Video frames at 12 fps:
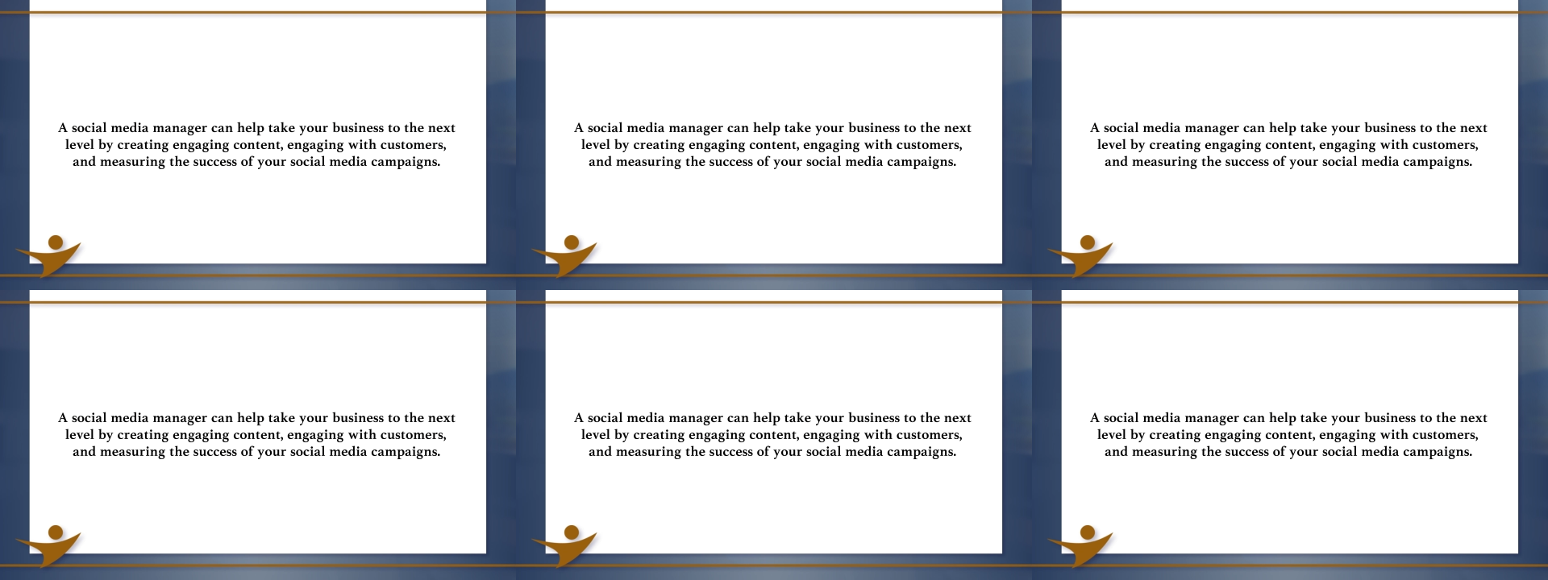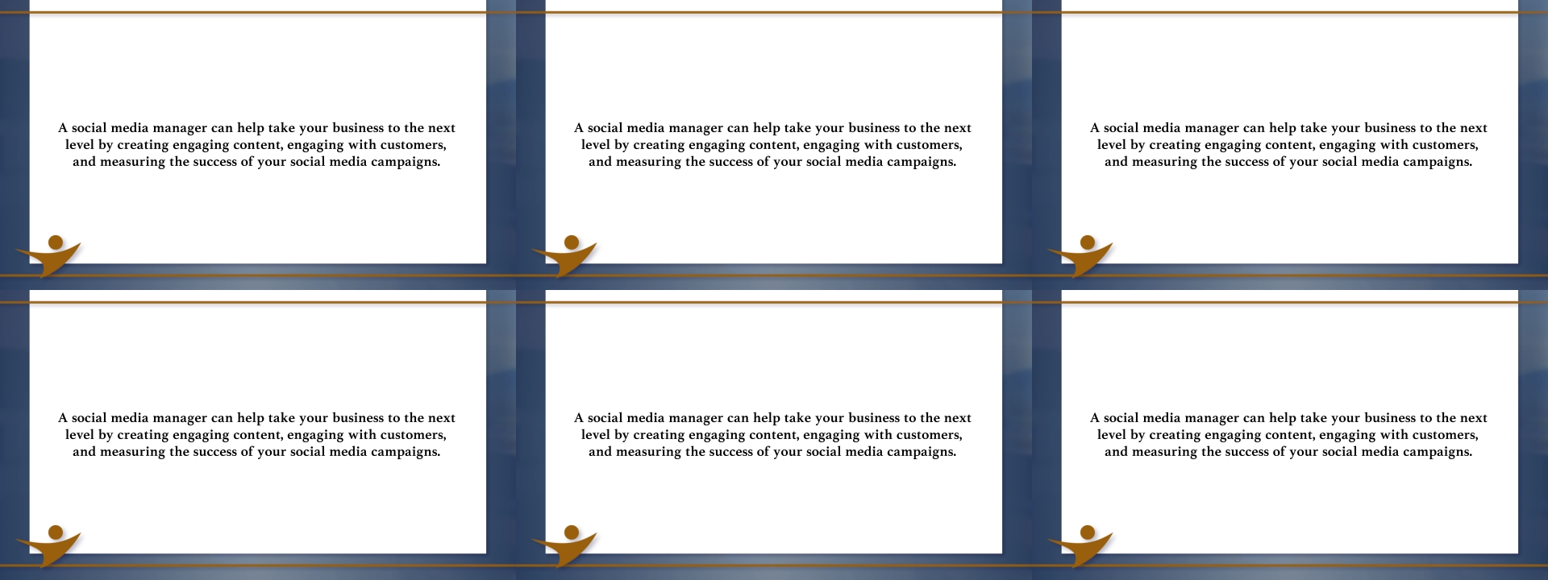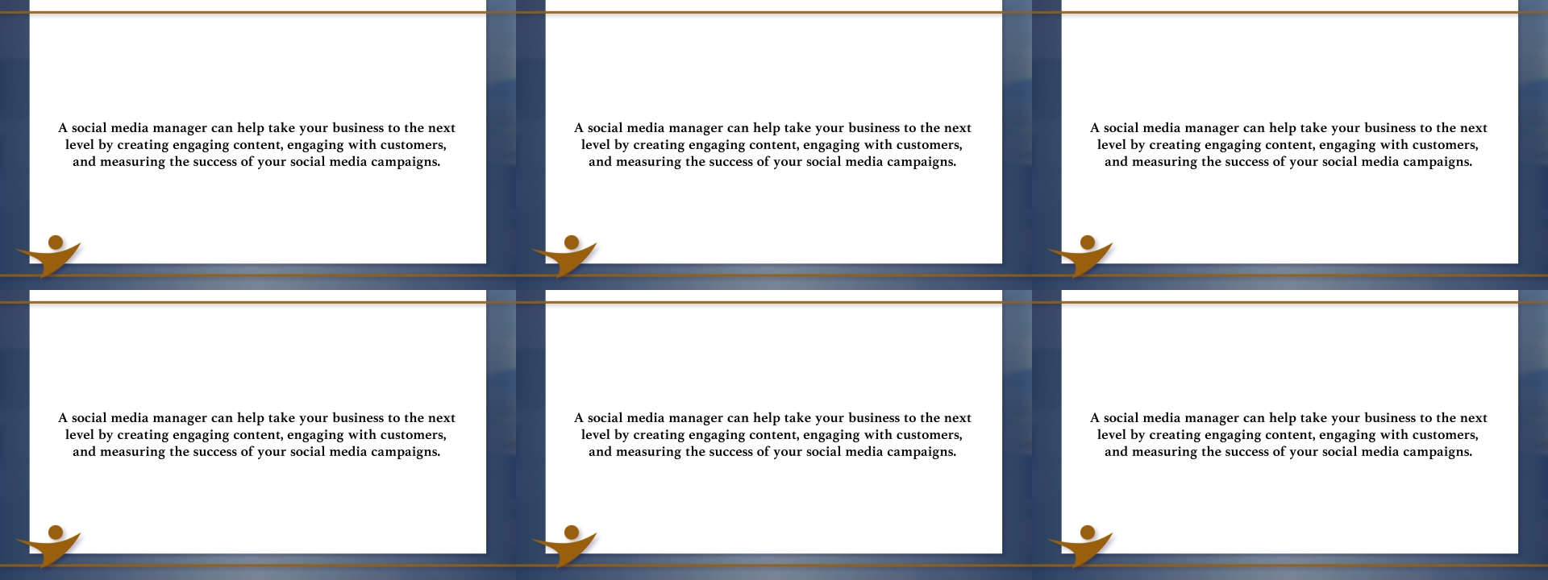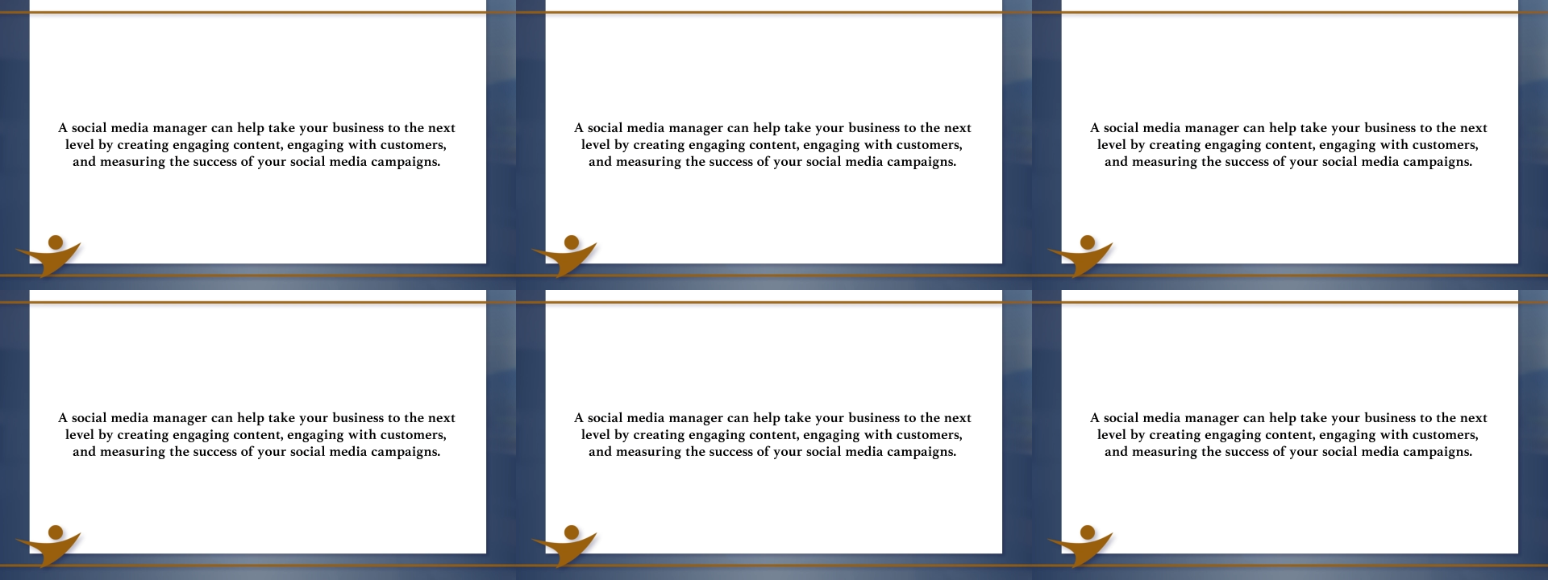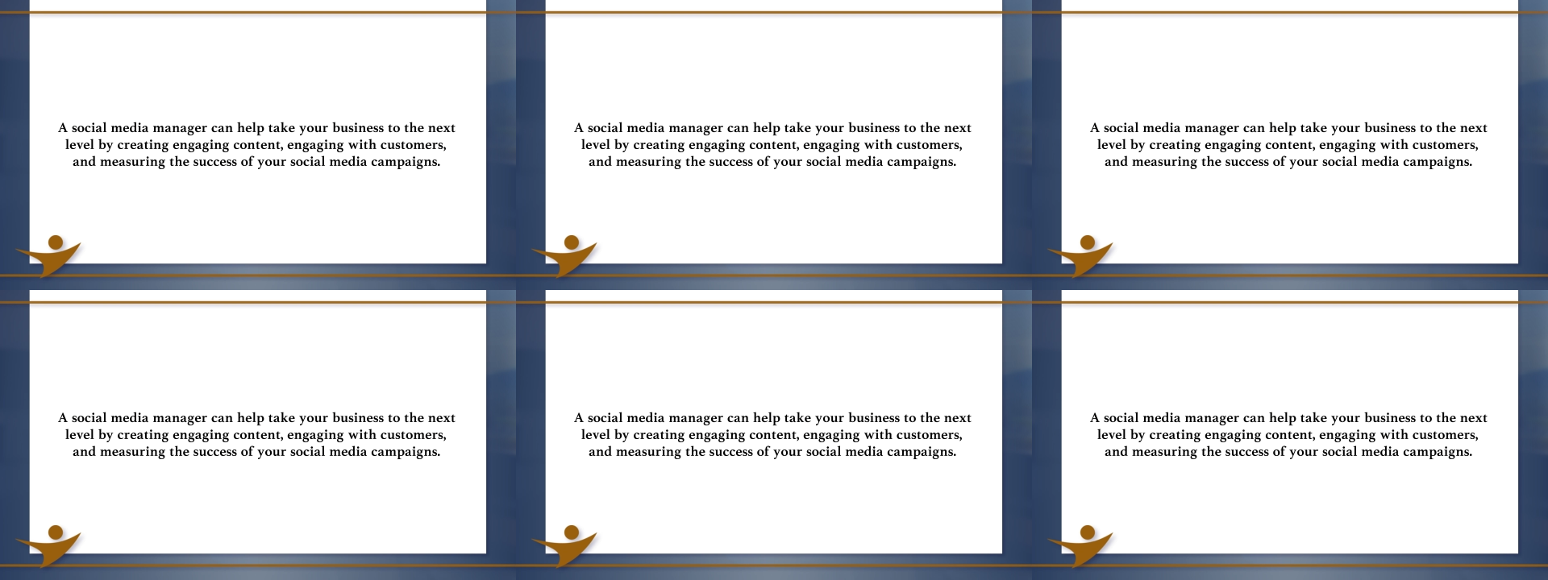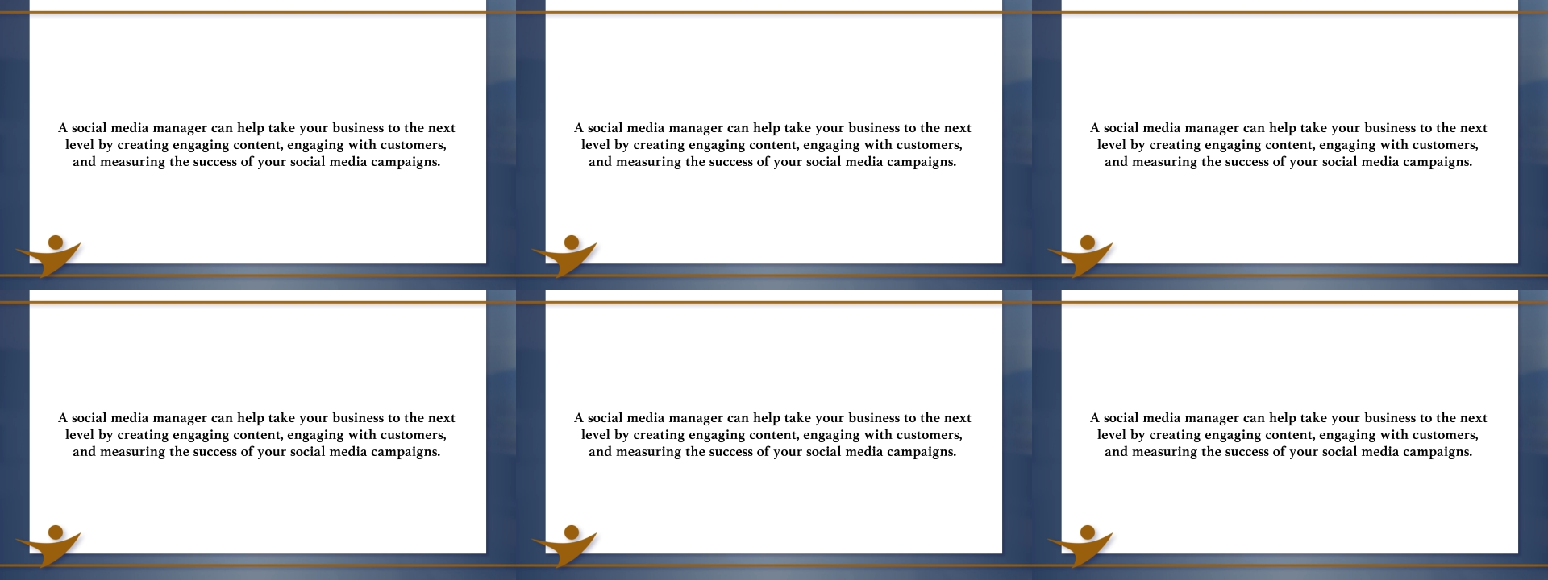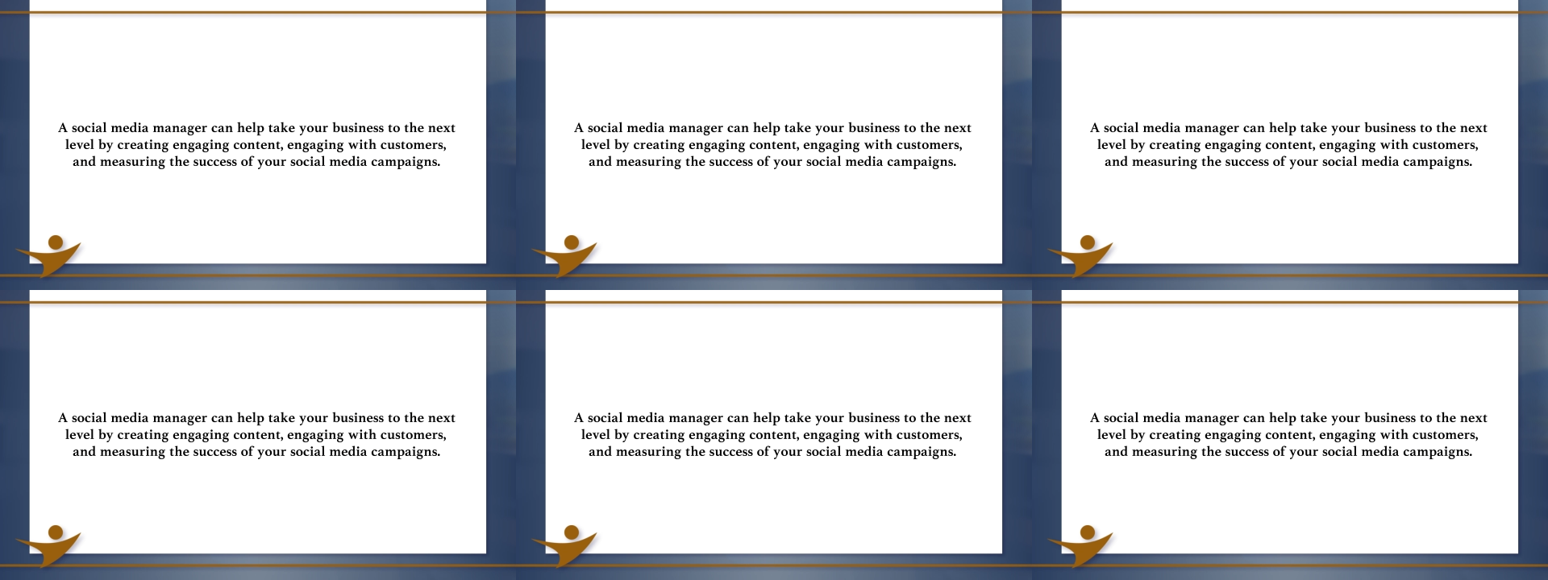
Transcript: (no speaker visible)